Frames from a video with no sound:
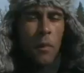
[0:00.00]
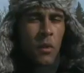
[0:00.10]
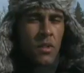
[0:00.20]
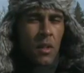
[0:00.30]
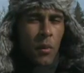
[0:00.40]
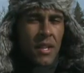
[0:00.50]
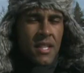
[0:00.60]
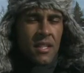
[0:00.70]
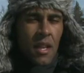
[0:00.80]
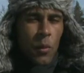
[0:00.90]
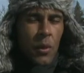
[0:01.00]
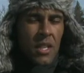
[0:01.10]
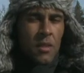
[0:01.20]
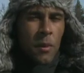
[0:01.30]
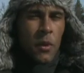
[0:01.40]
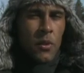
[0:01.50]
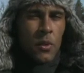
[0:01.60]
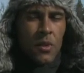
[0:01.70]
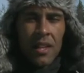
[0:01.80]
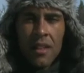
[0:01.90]
Most of the residents that we spoke
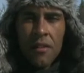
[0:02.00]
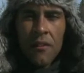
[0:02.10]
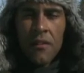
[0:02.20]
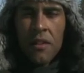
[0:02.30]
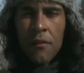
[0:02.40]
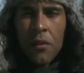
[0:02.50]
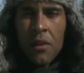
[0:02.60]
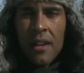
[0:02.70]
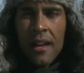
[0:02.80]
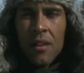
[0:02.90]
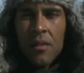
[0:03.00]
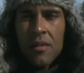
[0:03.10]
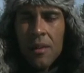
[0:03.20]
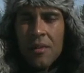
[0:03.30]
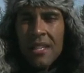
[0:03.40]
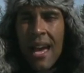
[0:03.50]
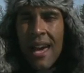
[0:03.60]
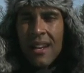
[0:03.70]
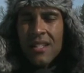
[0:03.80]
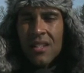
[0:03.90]
to say the $54 that was
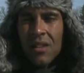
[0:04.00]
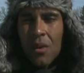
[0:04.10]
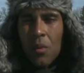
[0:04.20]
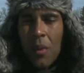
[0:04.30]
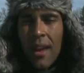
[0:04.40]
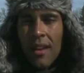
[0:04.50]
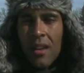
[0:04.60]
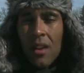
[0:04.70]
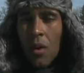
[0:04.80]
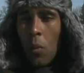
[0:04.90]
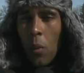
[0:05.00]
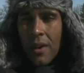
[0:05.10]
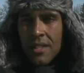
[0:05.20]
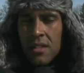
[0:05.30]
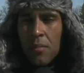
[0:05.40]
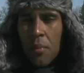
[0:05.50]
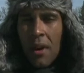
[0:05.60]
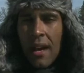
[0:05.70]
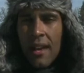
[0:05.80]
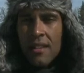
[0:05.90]
added to their rent was a
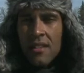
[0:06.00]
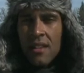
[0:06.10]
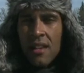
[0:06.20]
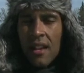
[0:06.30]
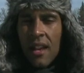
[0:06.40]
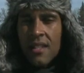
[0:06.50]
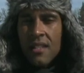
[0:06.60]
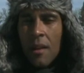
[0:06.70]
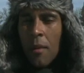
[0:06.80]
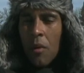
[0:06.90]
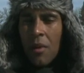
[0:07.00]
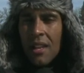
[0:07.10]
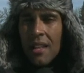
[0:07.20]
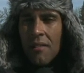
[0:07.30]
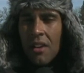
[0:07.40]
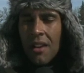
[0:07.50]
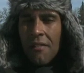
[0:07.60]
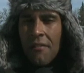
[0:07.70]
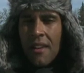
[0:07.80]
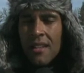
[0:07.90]
surprise, and some are already living on
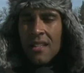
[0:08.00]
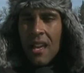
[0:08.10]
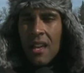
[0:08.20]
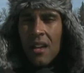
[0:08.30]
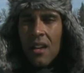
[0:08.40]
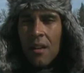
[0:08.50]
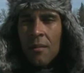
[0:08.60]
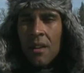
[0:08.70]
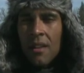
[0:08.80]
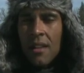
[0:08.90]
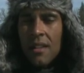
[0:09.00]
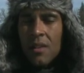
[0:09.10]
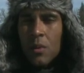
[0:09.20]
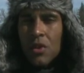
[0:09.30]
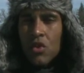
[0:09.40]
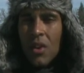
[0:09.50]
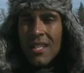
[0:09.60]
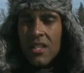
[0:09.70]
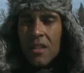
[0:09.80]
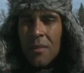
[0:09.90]
a fixed income that this will
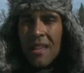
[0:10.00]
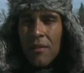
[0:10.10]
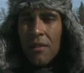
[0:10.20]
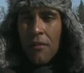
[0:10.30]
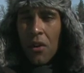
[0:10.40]
stretch them even